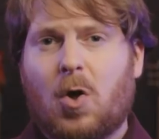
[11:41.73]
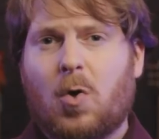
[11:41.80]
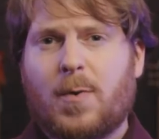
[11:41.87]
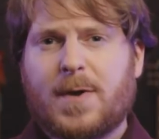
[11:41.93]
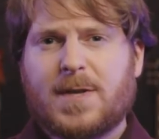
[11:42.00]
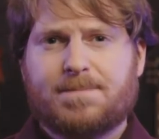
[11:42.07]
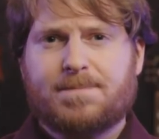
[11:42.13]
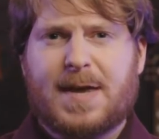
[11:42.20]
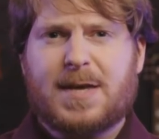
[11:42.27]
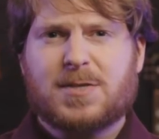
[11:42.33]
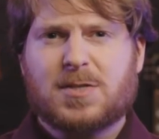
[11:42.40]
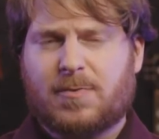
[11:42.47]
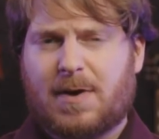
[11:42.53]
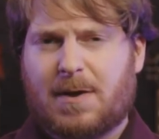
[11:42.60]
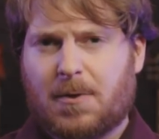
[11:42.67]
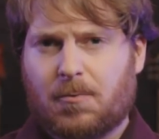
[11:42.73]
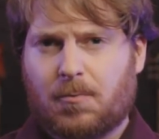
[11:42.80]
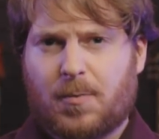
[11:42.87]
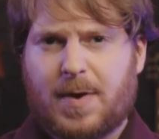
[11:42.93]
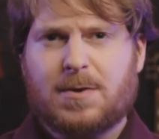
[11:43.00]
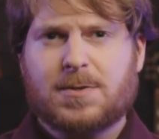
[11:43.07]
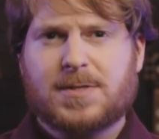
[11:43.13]
always based around the
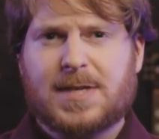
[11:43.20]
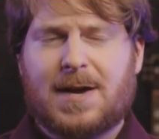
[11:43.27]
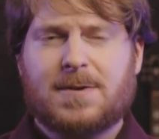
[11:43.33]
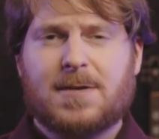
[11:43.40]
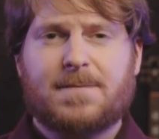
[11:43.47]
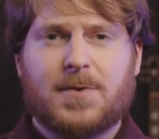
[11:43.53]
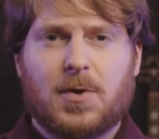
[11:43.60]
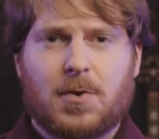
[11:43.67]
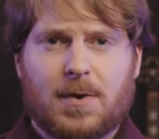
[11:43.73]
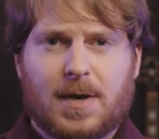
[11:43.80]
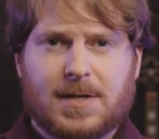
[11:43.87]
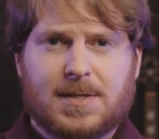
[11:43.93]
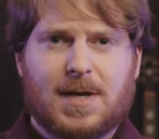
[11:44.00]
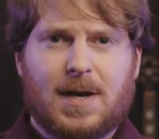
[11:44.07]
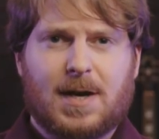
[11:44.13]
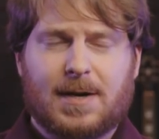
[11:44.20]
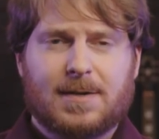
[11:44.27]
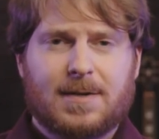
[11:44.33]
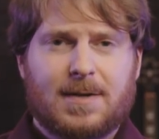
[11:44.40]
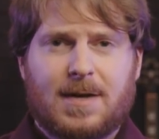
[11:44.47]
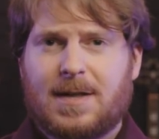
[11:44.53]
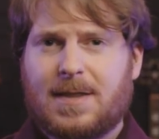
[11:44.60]
real sound of your guitar
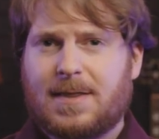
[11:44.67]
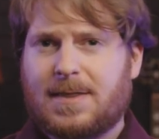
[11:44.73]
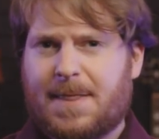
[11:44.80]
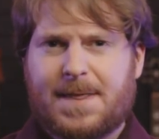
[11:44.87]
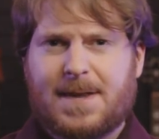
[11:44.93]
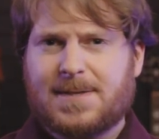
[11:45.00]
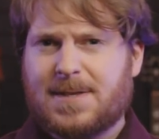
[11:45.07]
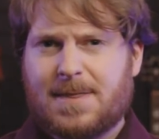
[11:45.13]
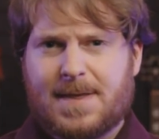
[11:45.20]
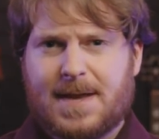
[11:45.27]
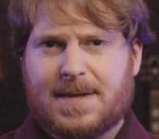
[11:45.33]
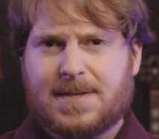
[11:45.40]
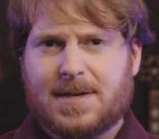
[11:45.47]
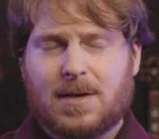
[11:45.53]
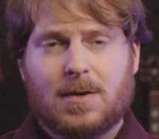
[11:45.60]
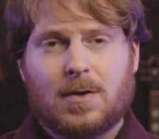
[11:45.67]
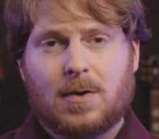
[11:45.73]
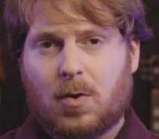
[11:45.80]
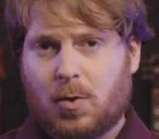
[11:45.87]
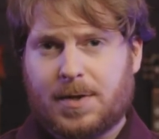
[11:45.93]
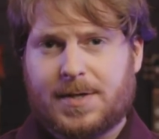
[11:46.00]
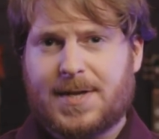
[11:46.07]
nothing synthetic
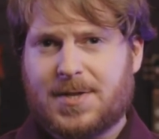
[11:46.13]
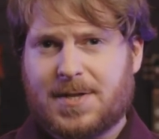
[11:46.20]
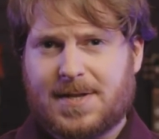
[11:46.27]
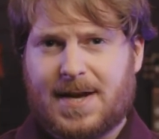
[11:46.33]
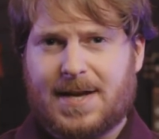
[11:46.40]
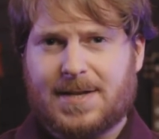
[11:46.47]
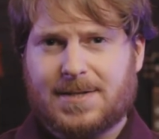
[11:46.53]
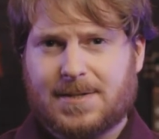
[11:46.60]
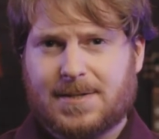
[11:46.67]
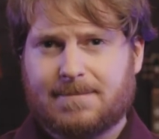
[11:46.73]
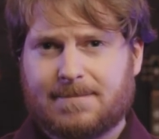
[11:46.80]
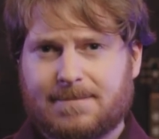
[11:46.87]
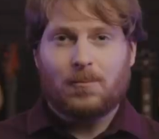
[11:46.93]
or digitized.